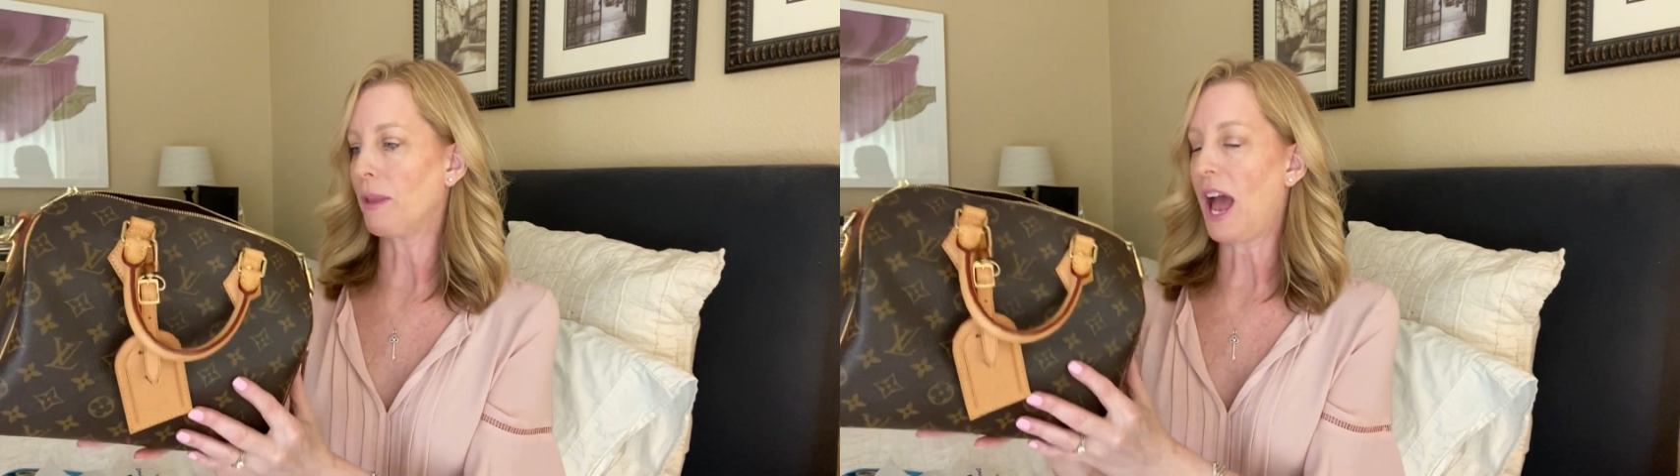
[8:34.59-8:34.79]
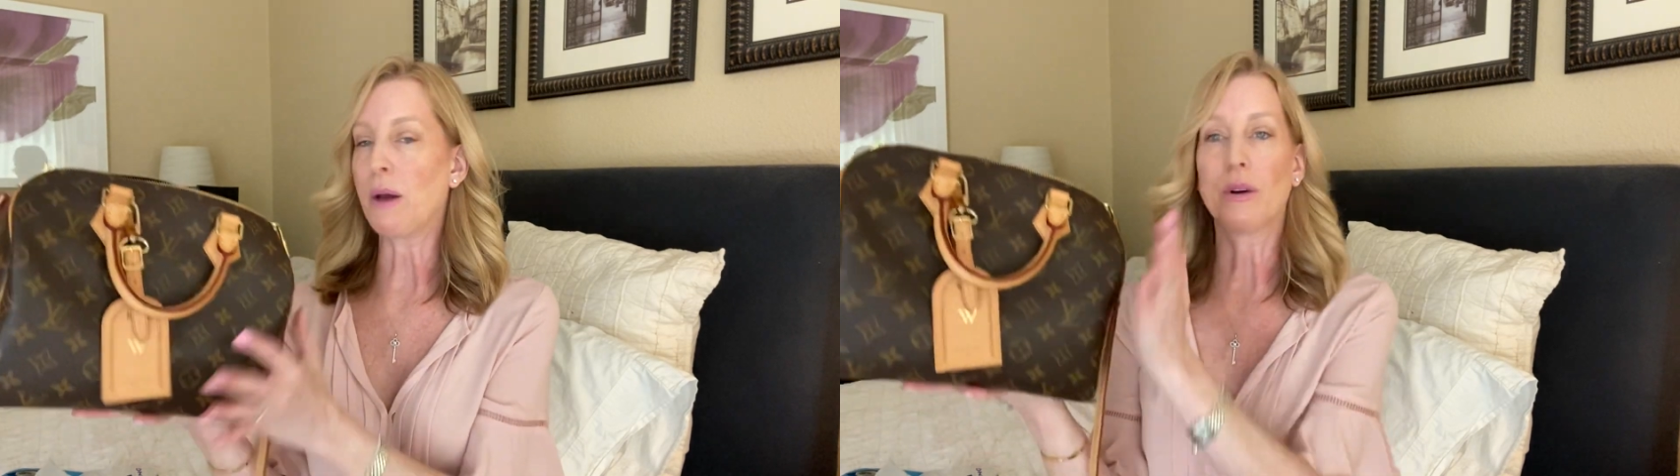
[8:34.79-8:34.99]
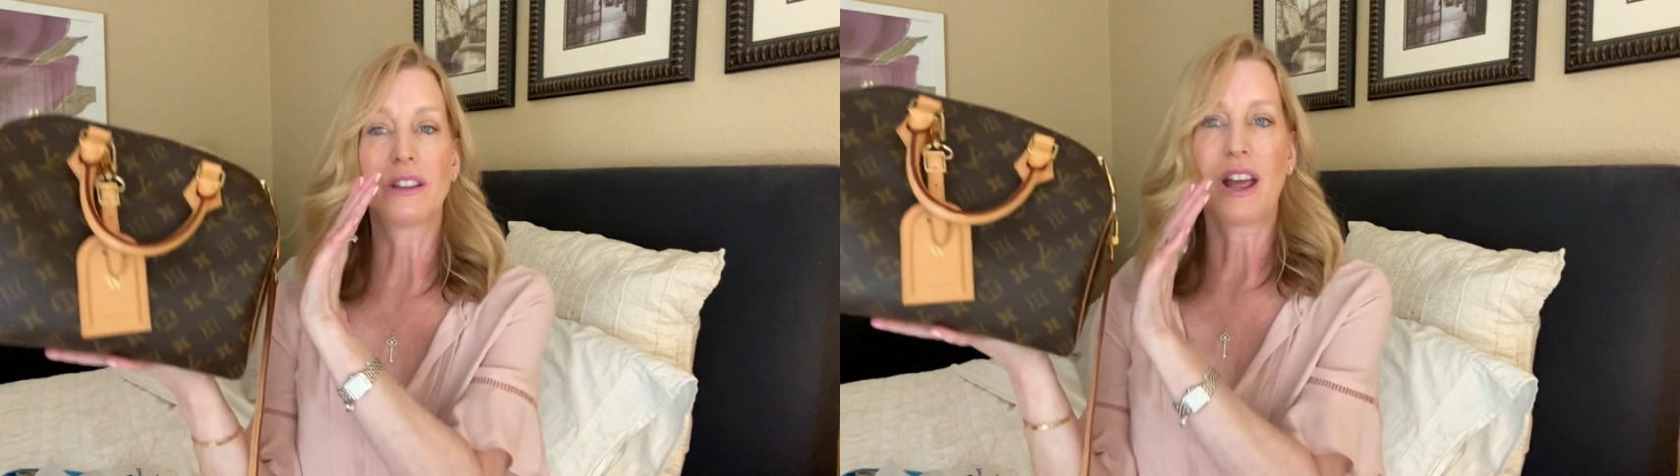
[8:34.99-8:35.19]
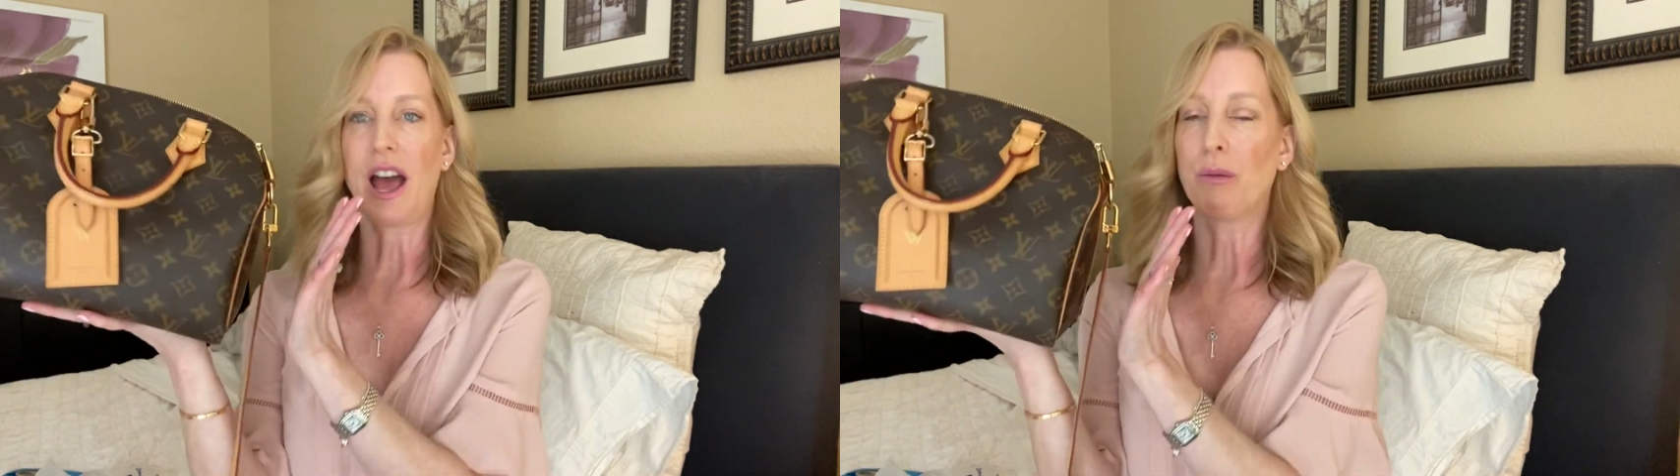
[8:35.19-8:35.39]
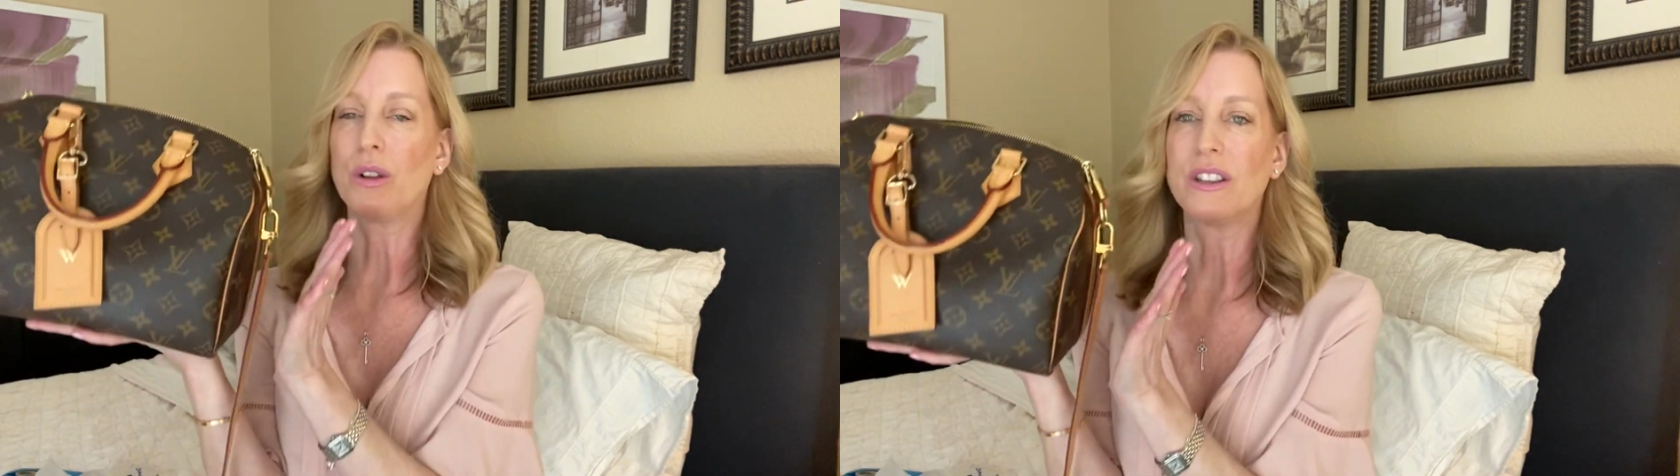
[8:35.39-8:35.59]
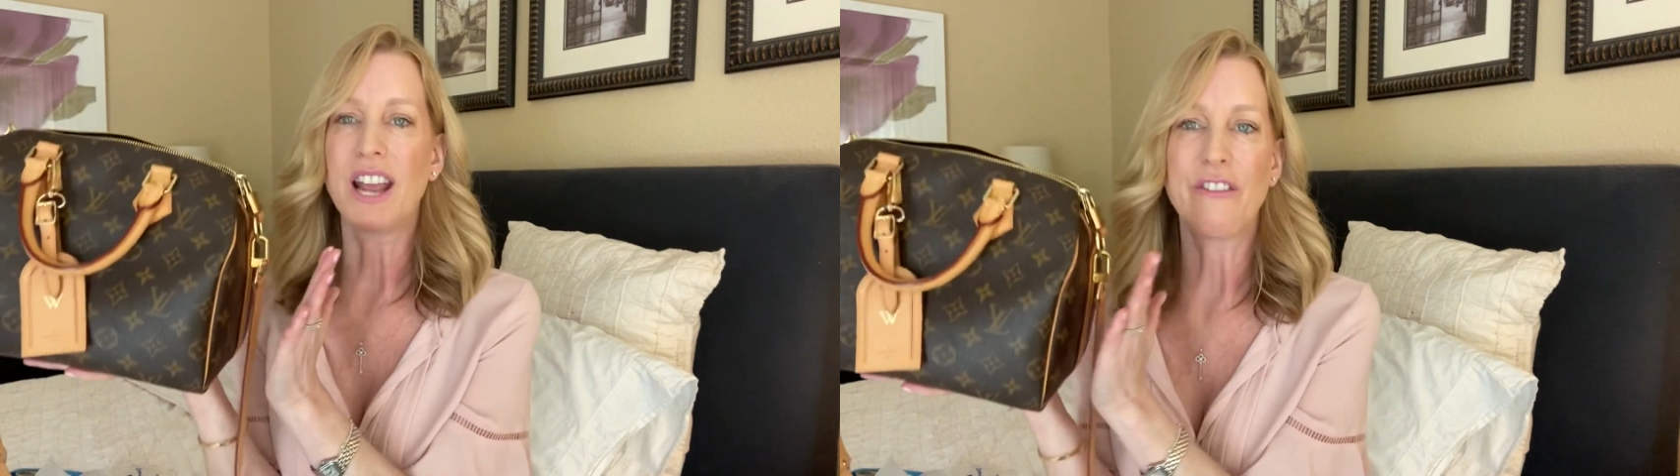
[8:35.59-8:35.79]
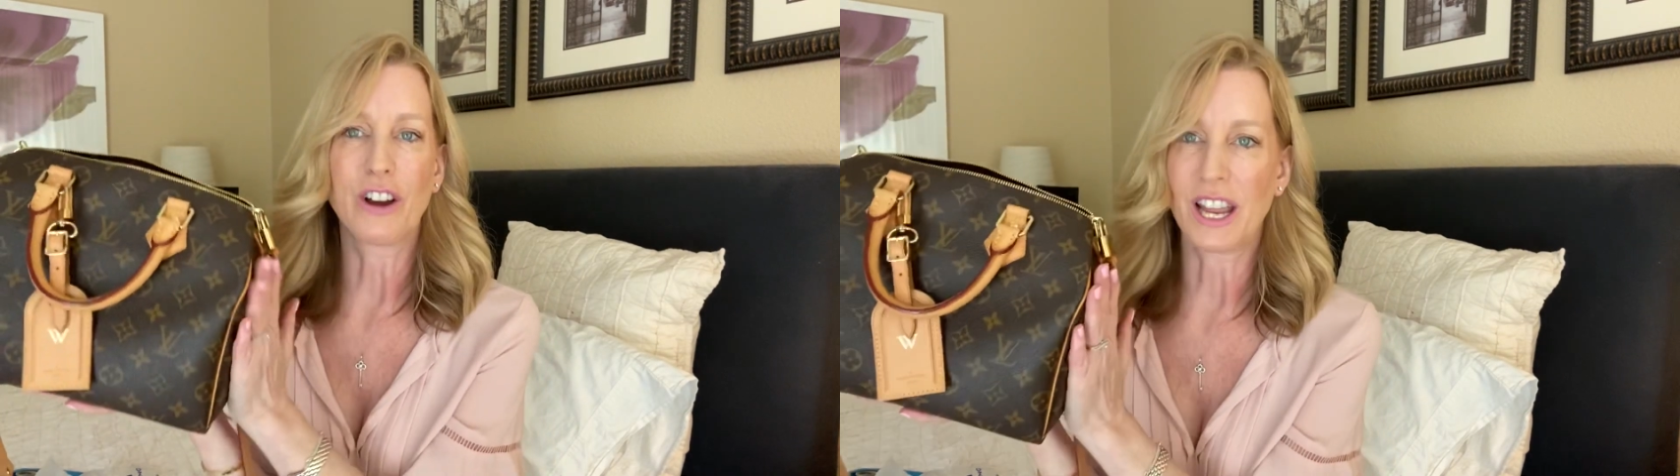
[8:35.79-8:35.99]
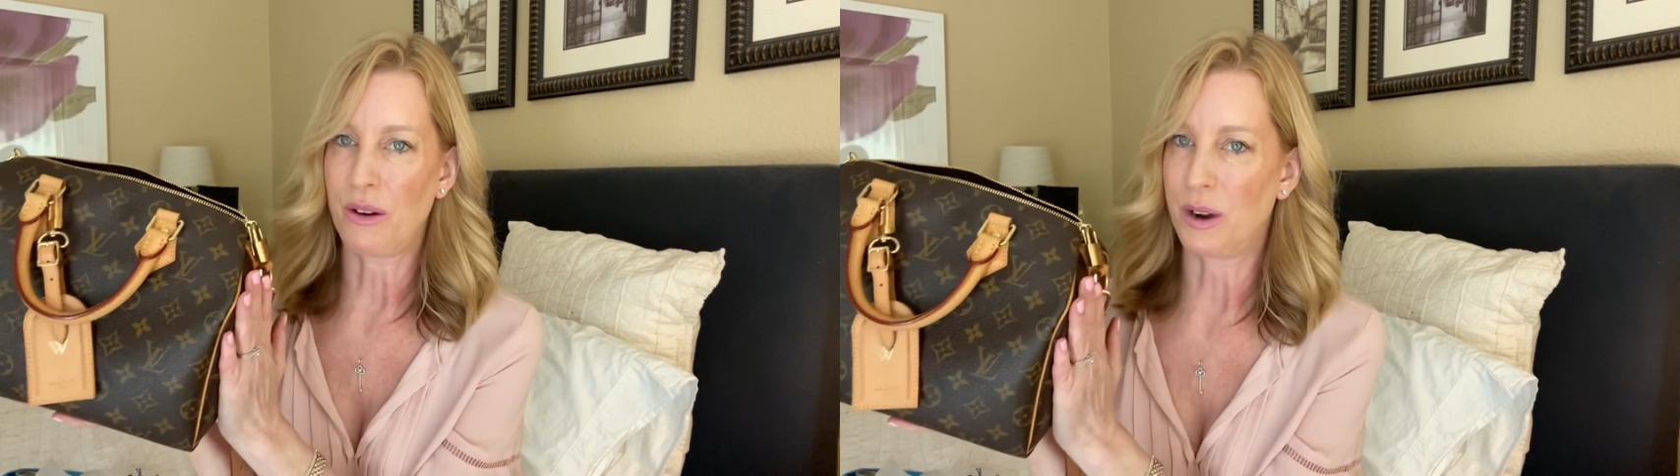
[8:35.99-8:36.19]
I will
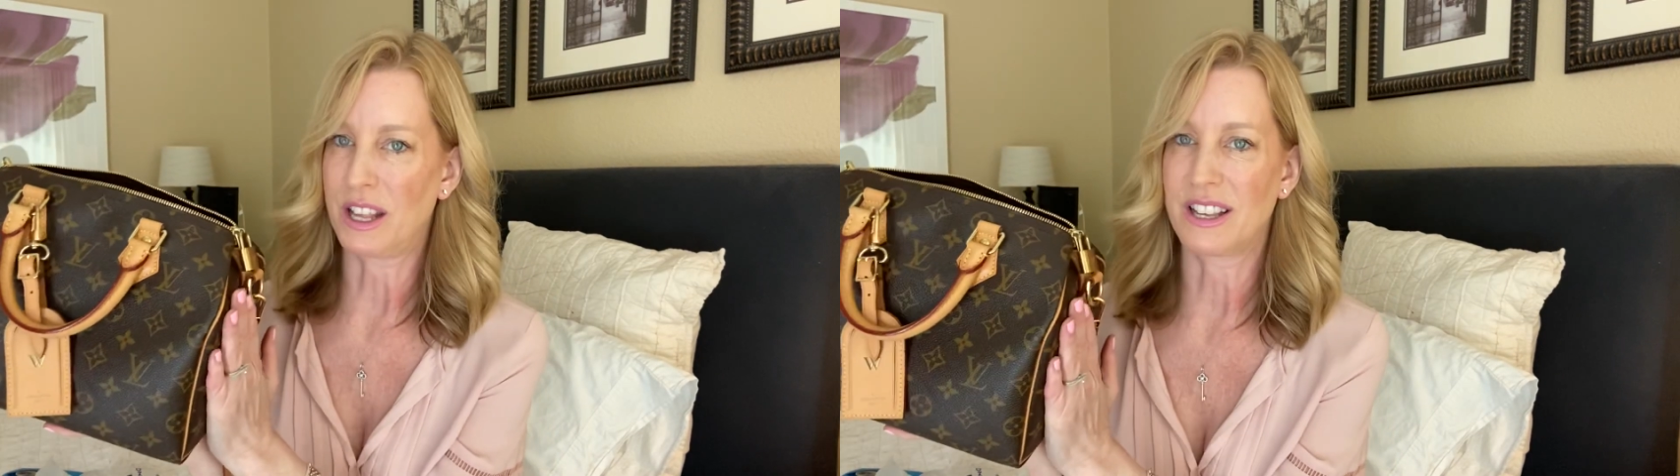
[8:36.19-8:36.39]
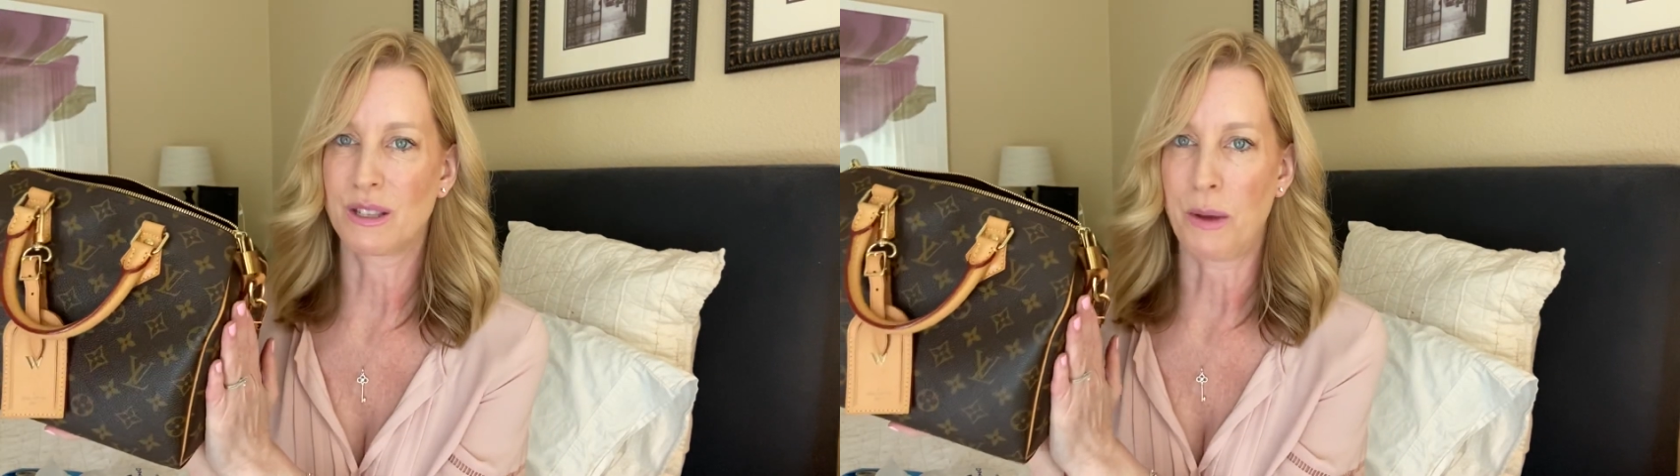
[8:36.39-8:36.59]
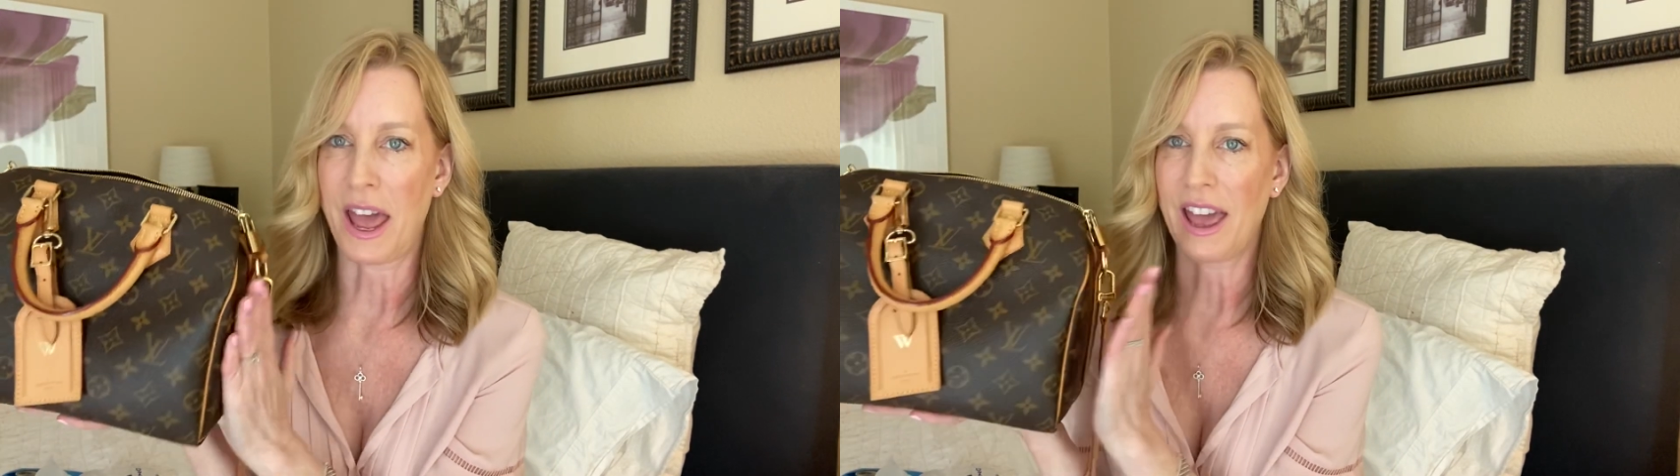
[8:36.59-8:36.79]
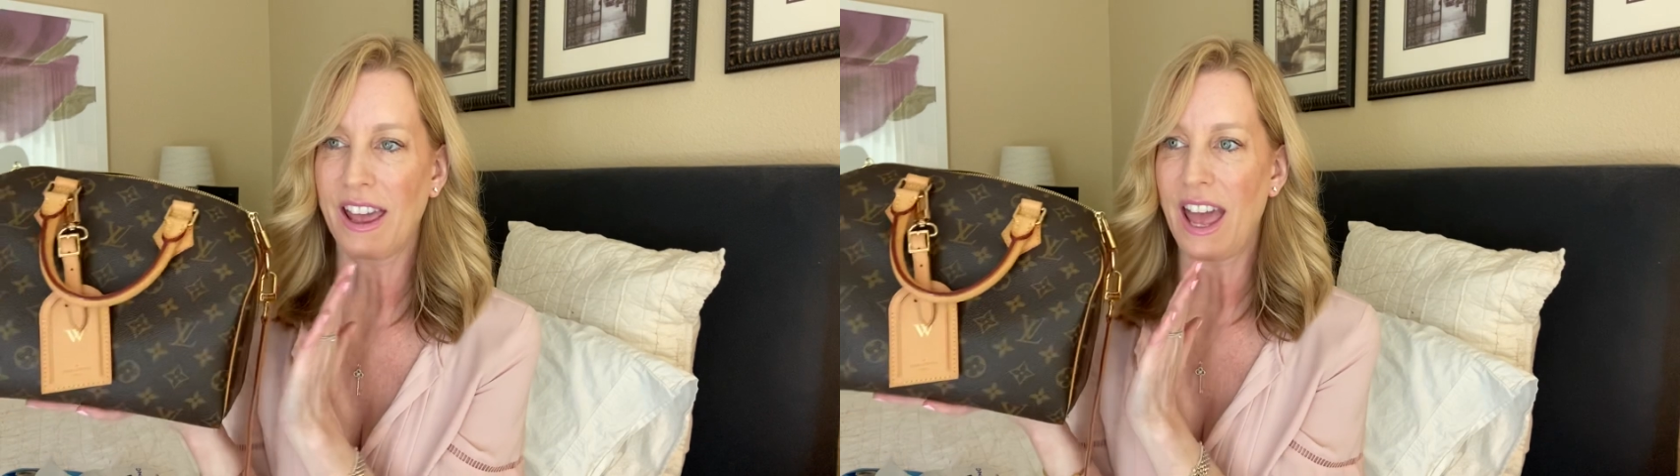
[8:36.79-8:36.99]
never get rid of this bag,